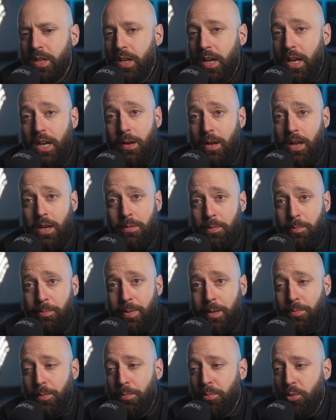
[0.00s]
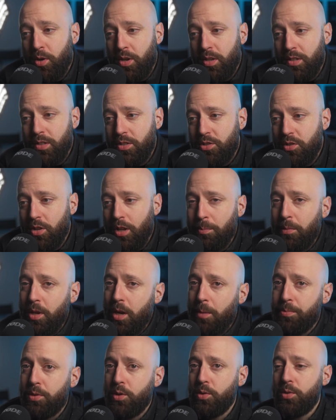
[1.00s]
And I'm a big proponent of digital. I'm not
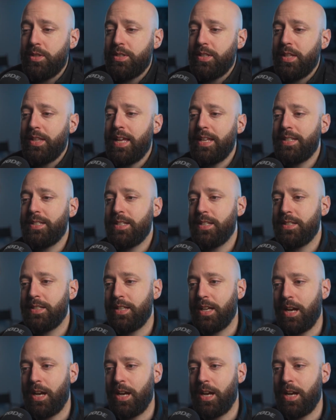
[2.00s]
a purist in that sense.